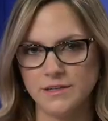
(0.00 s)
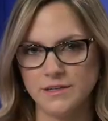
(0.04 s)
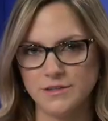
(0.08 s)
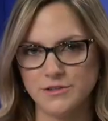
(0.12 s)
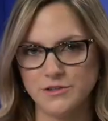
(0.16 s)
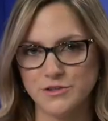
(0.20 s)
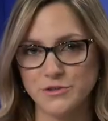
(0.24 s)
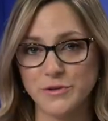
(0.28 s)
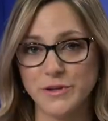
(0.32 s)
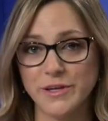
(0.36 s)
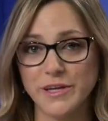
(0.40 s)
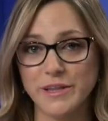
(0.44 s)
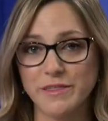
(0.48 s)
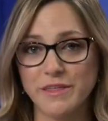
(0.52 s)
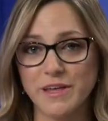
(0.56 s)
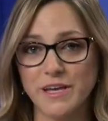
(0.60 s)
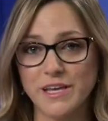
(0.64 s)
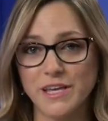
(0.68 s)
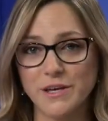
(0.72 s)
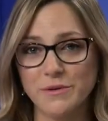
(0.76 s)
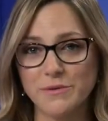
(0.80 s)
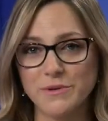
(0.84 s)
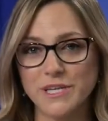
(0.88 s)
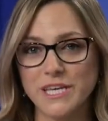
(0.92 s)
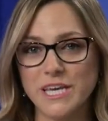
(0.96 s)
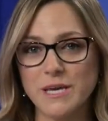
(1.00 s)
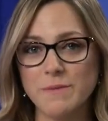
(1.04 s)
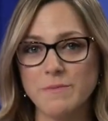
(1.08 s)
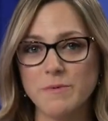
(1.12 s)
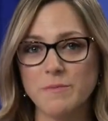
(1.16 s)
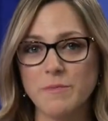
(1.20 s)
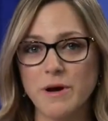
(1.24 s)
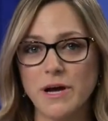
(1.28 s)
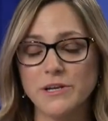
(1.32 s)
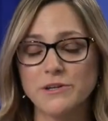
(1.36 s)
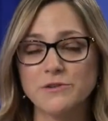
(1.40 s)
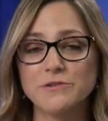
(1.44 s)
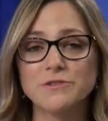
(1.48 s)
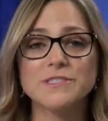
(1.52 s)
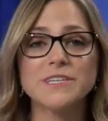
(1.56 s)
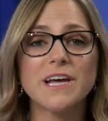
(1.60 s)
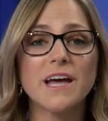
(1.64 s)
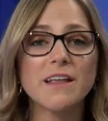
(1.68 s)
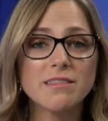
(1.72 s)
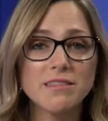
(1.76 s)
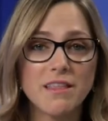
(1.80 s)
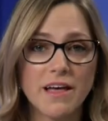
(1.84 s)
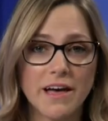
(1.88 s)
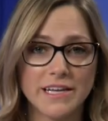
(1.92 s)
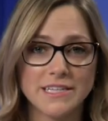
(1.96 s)
Well, Julia, thank you. And keep in mind, your
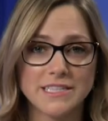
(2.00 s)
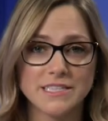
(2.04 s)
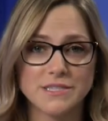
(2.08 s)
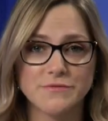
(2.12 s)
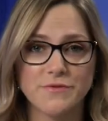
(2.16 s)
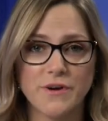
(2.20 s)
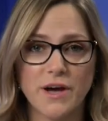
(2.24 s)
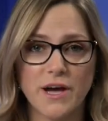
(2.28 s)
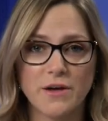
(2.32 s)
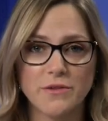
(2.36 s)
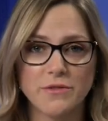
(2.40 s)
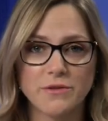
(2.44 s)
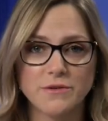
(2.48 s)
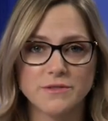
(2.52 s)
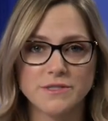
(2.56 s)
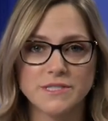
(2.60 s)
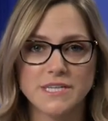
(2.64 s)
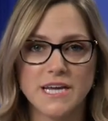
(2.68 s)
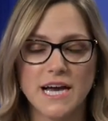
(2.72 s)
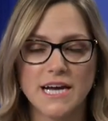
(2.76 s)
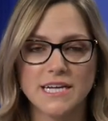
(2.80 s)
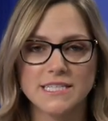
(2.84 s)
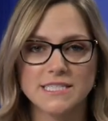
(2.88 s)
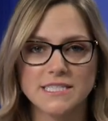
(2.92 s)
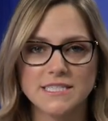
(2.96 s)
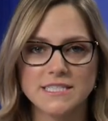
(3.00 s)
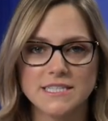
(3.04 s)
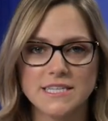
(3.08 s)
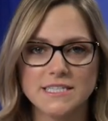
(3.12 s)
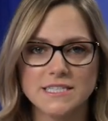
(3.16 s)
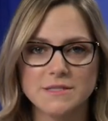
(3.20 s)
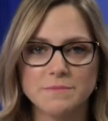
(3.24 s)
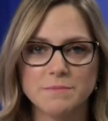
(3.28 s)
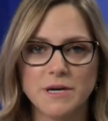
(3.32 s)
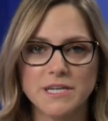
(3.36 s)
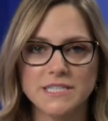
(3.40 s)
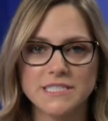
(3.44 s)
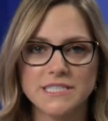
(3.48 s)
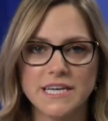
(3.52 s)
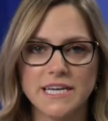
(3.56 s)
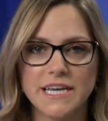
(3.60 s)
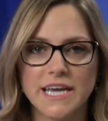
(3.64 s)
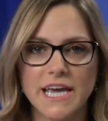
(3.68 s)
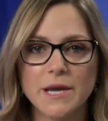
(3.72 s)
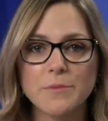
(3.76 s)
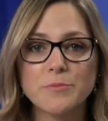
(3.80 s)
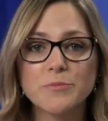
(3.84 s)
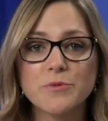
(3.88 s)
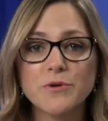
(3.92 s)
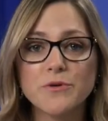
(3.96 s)
deadline to file those taxes is Monday,
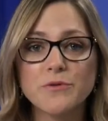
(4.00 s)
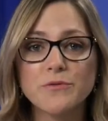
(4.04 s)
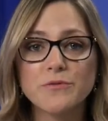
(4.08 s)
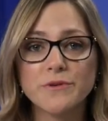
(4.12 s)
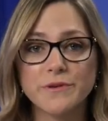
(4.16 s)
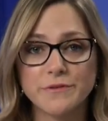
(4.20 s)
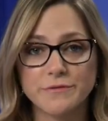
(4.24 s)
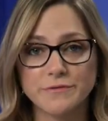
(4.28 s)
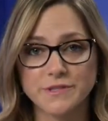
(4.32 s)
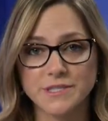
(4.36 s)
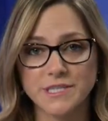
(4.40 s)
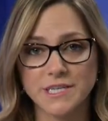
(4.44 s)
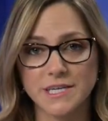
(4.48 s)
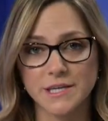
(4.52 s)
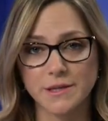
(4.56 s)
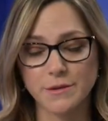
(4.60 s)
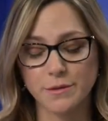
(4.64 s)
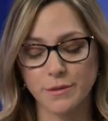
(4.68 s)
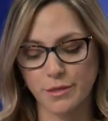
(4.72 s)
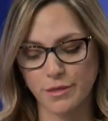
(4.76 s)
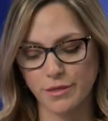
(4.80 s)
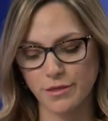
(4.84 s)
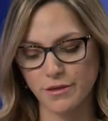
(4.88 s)
April 15th.